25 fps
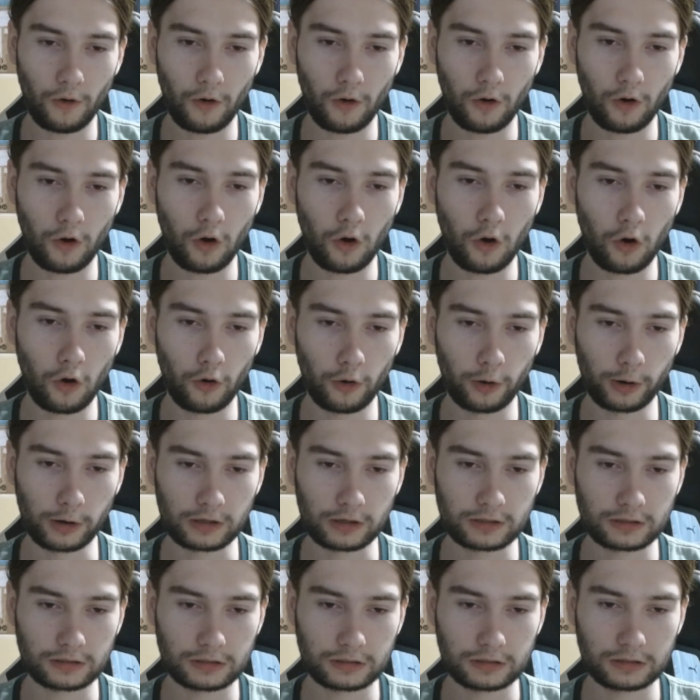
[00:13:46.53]
or
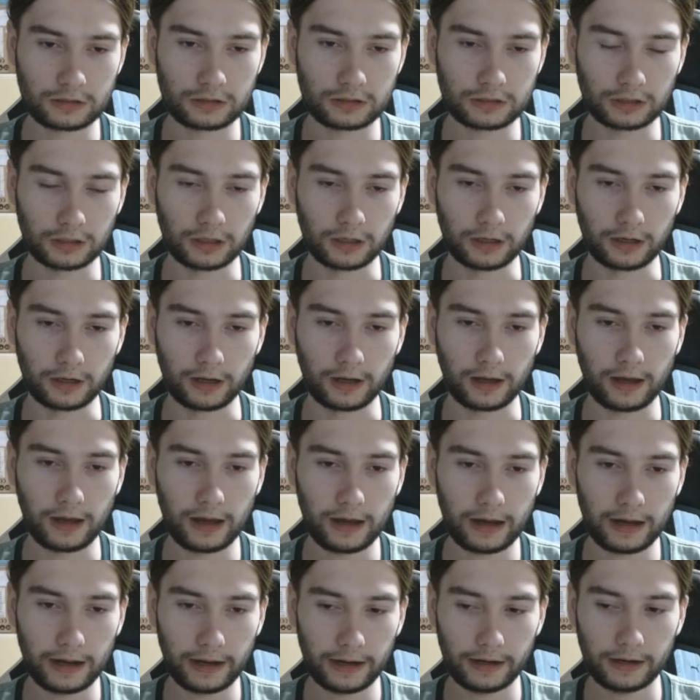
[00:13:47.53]
the
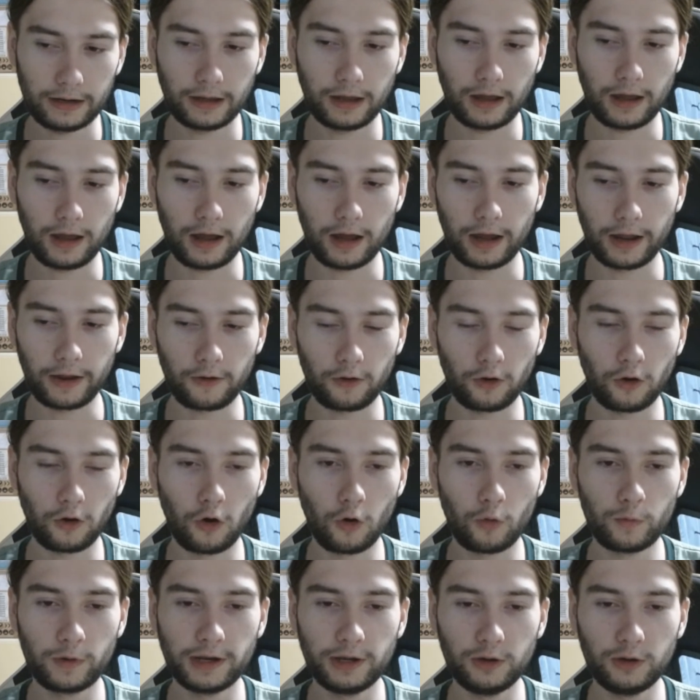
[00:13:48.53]
high. I
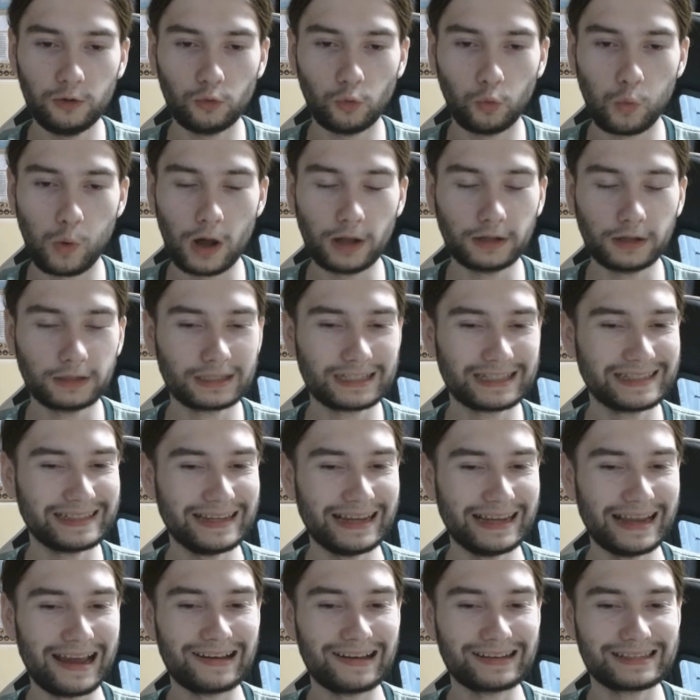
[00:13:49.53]
only want
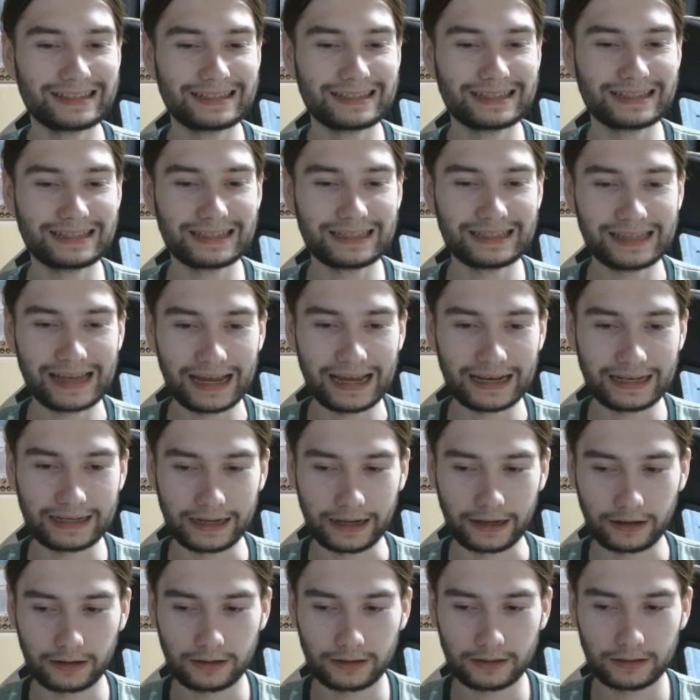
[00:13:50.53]
the
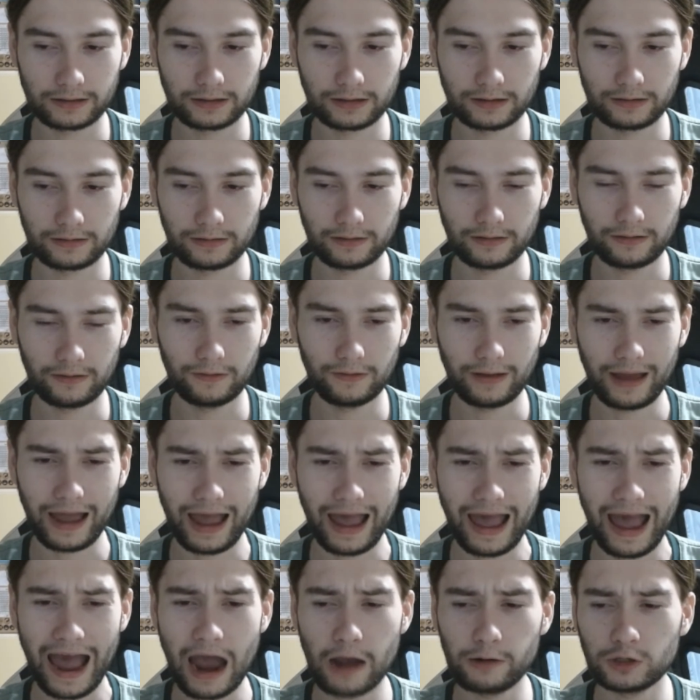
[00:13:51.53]
aesthetic.
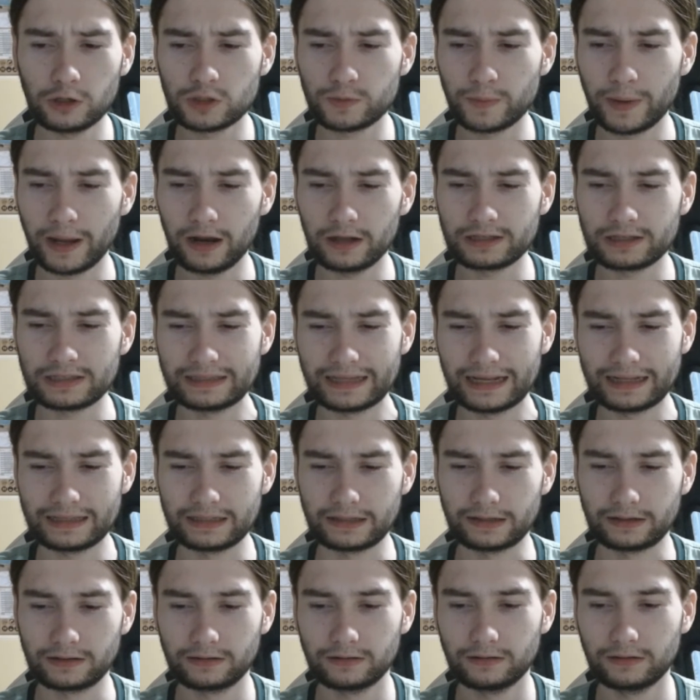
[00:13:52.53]
How do you spell
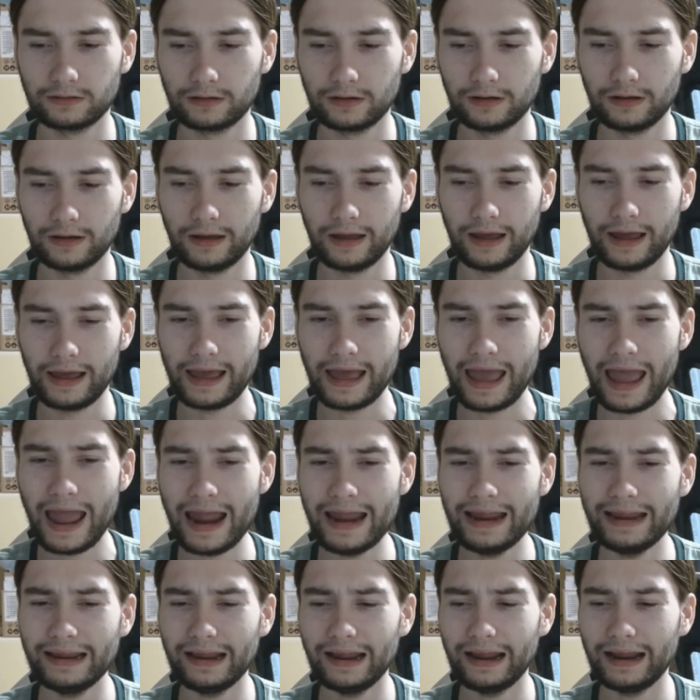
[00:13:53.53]
aesthetic?
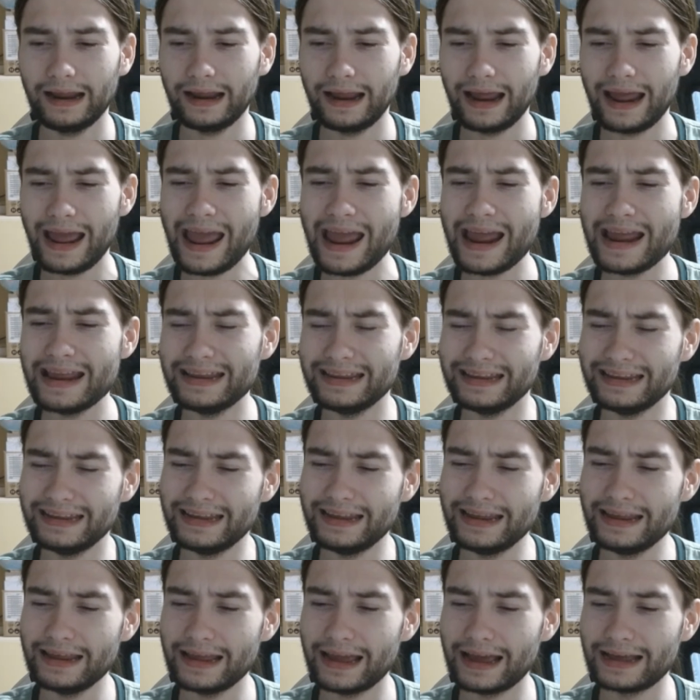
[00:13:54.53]

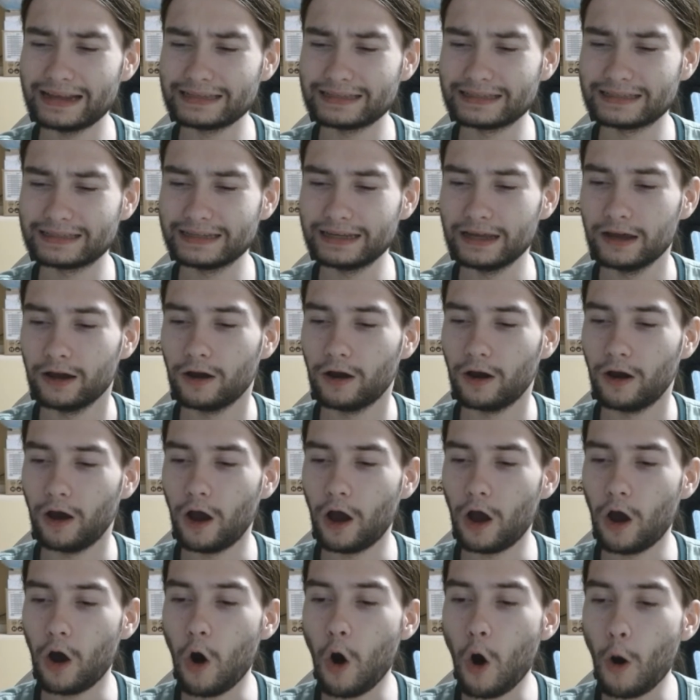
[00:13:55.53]
A-E-S-T.
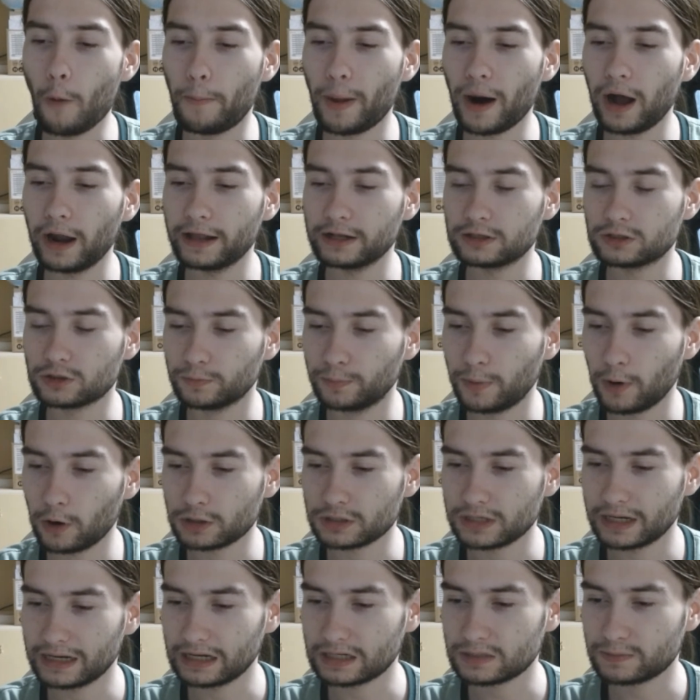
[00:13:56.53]
Oh, ball into the
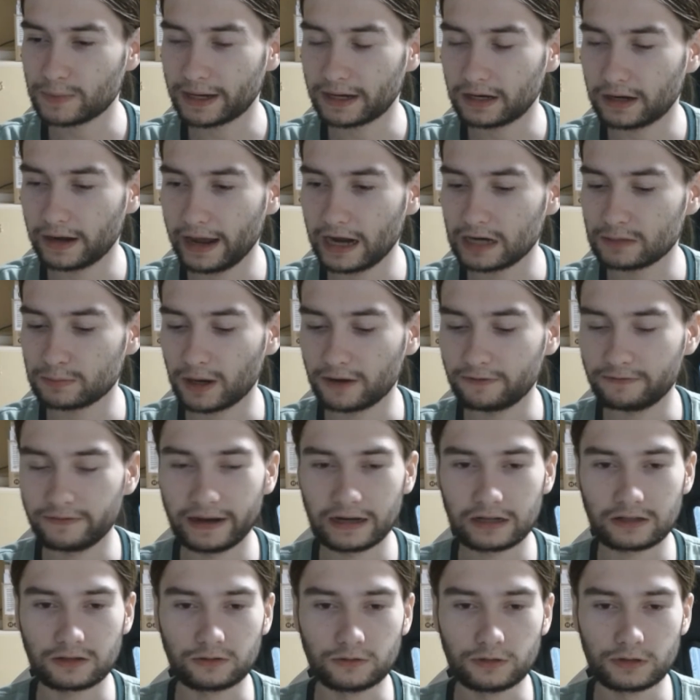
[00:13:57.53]
box. It's been cleared by
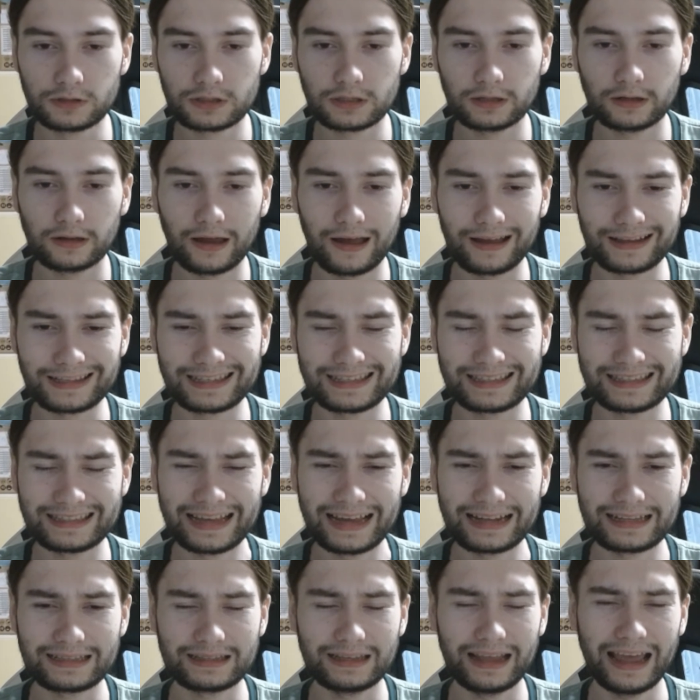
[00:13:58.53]
Virtus.
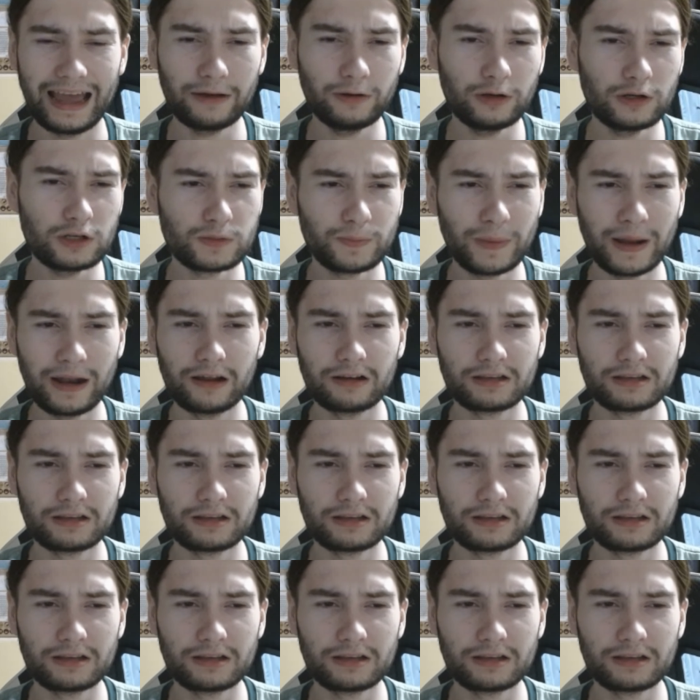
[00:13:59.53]
How do you spell